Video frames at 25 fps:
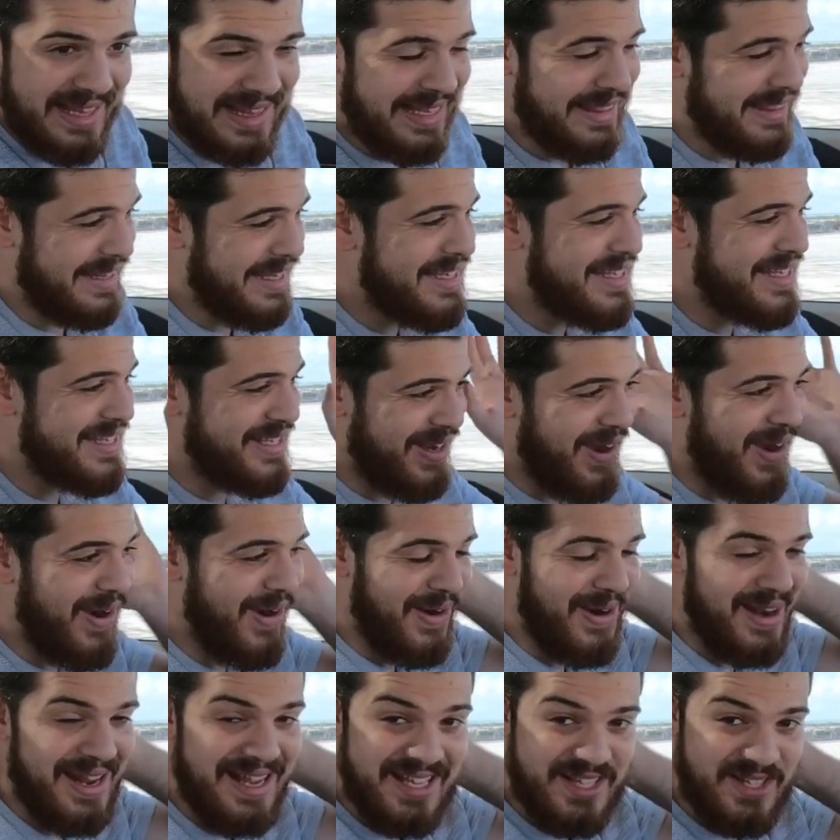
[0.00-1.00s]
that this
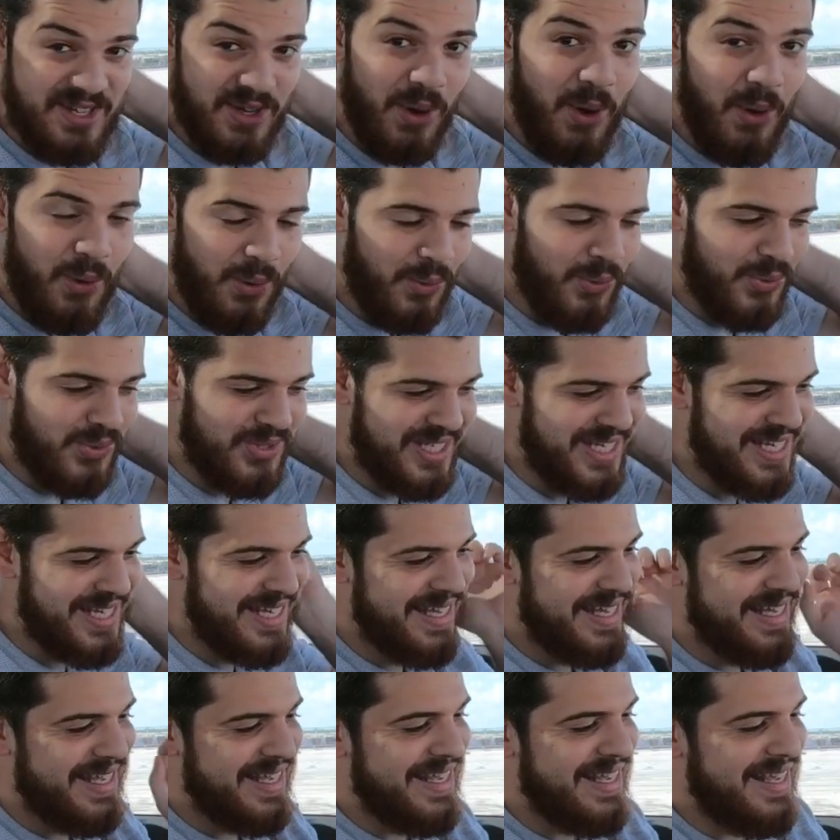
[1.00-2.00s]
car is old
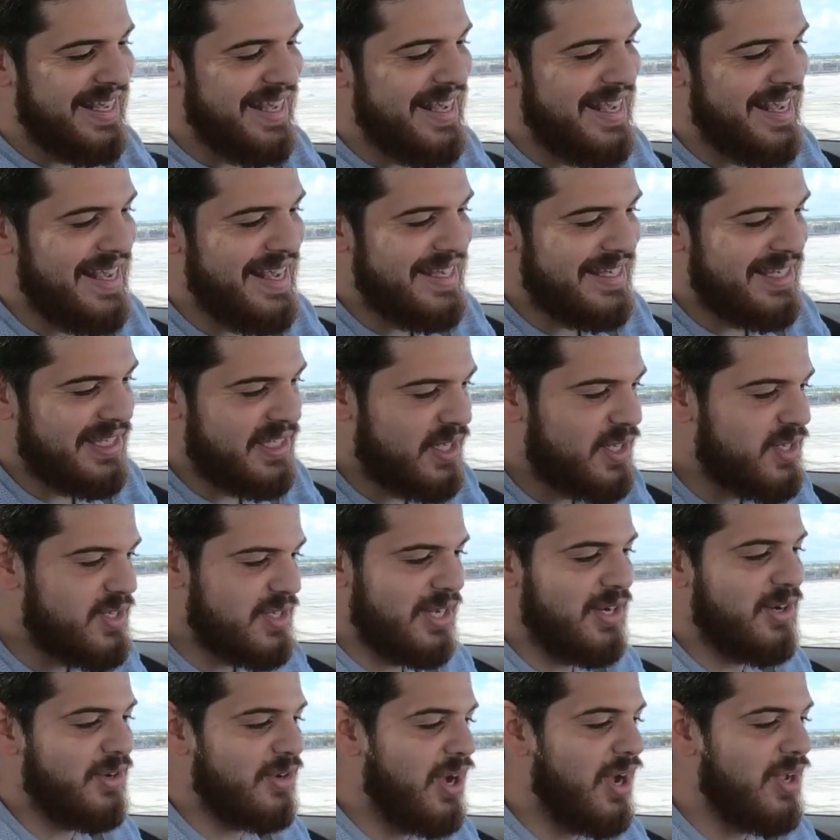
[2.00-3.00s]
is the
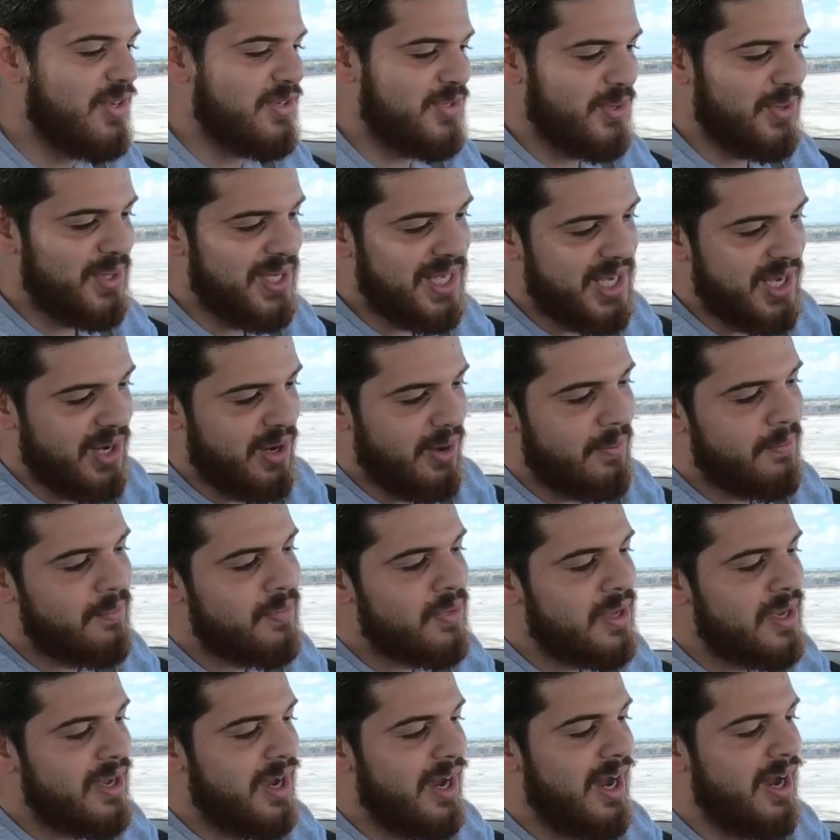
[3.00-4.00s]
center console here.
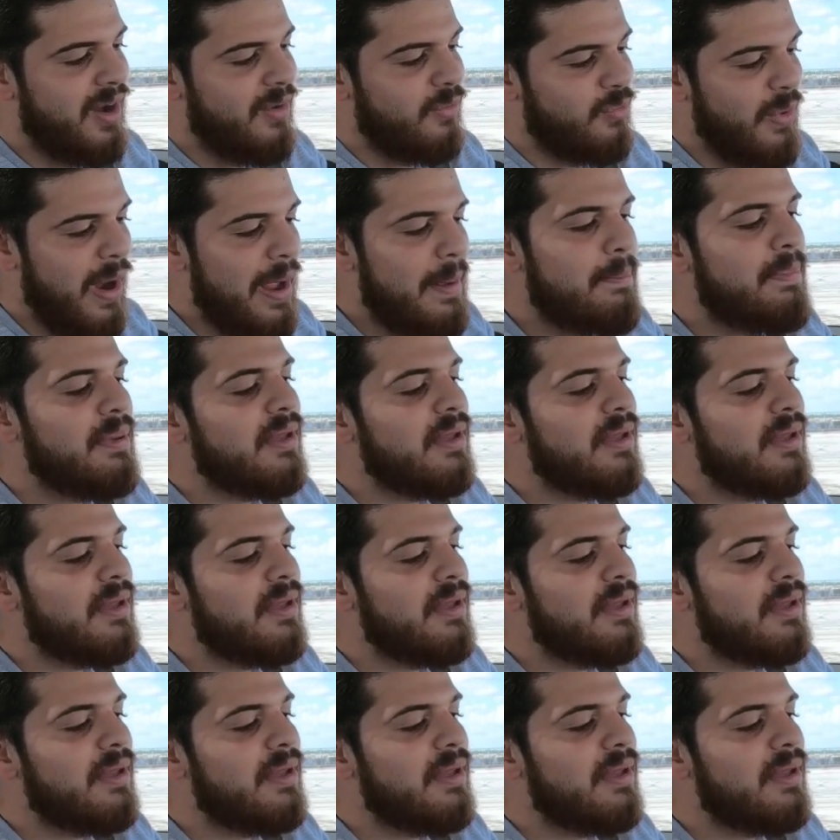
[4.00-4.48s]
Right